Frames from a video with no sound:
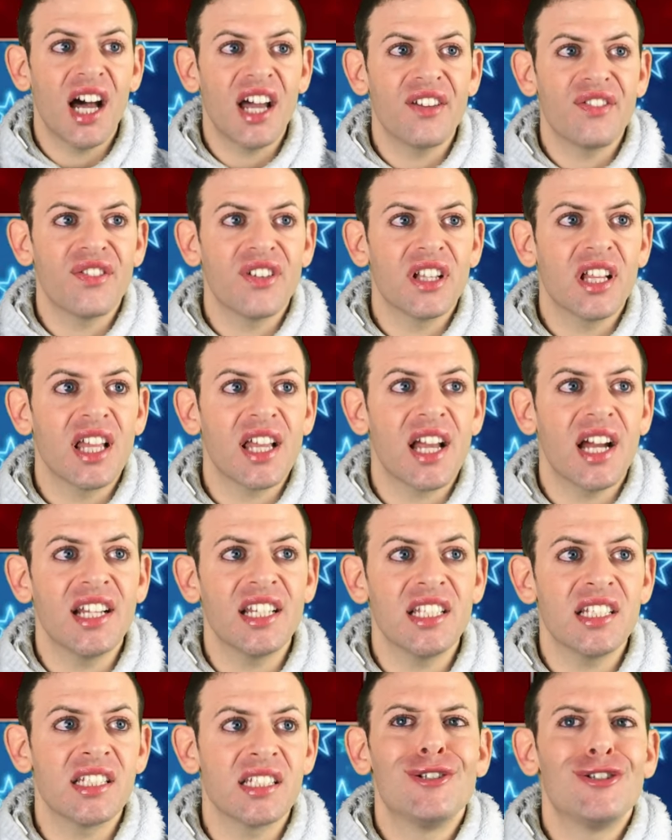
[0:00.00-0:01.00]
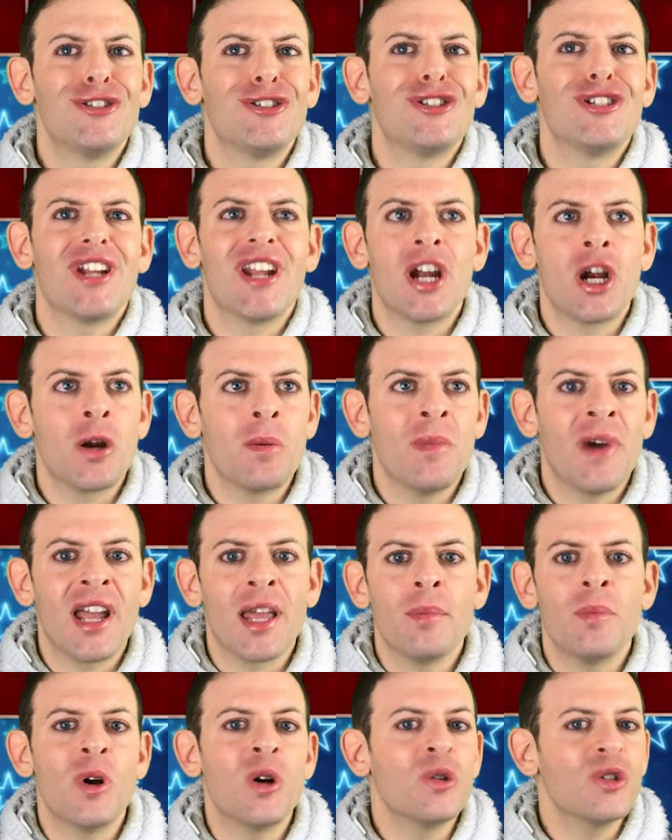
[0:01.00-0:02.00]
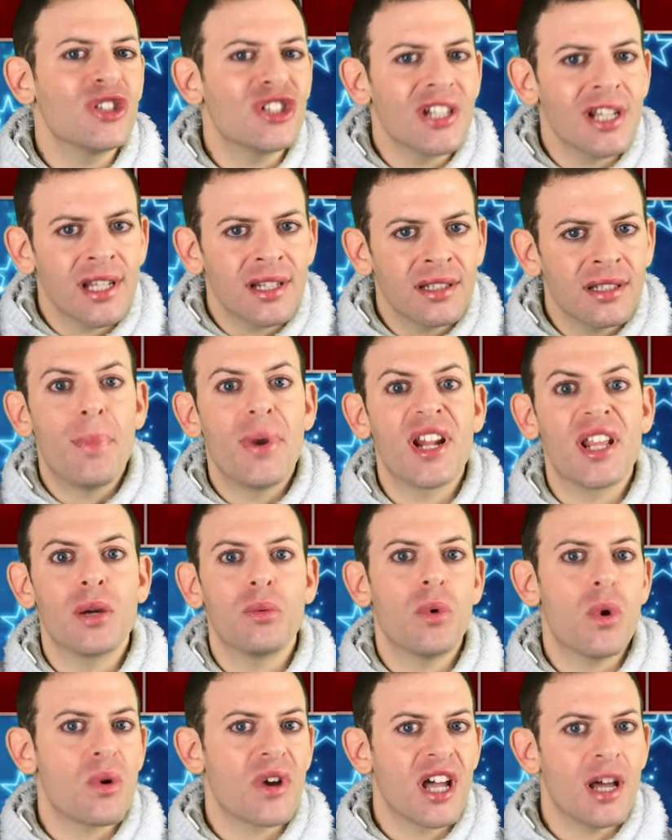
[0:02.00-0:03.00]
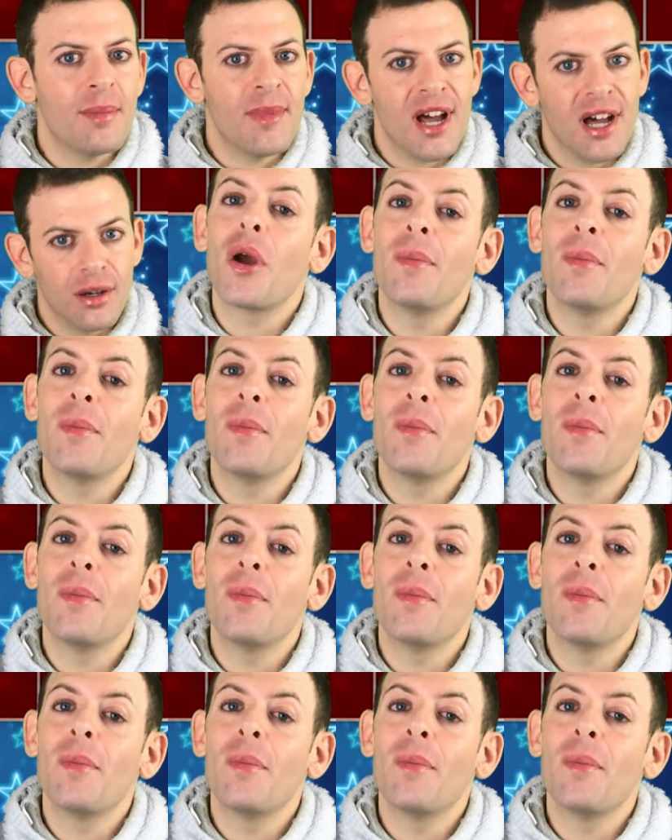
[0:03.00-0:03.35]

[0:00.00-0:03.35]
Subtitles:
I feel like I need to share my emotion, but it won't come out.